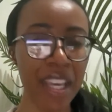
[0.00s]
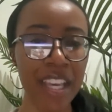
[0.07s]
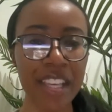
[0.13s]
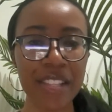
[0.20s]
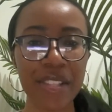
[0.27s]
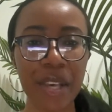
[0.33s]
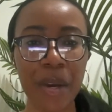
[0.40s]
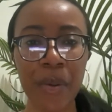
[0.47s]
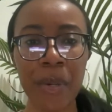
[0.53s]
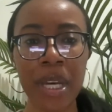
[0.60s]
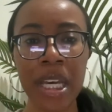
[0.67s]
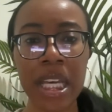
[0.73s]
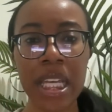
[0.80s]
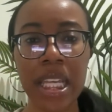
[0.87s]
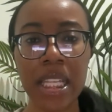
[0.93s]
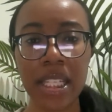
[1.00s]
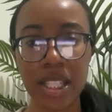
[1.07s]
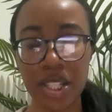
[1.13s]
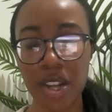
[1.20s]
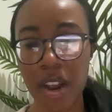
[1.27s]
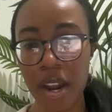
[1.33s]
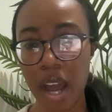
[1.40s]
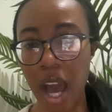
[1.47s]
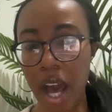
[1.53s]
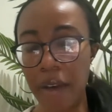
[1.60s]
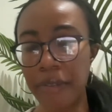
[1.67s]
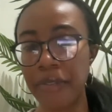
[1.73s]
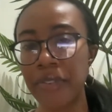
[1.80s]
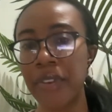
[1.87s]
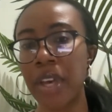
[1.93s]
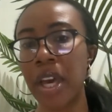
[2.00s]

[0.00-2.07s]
So, to start off,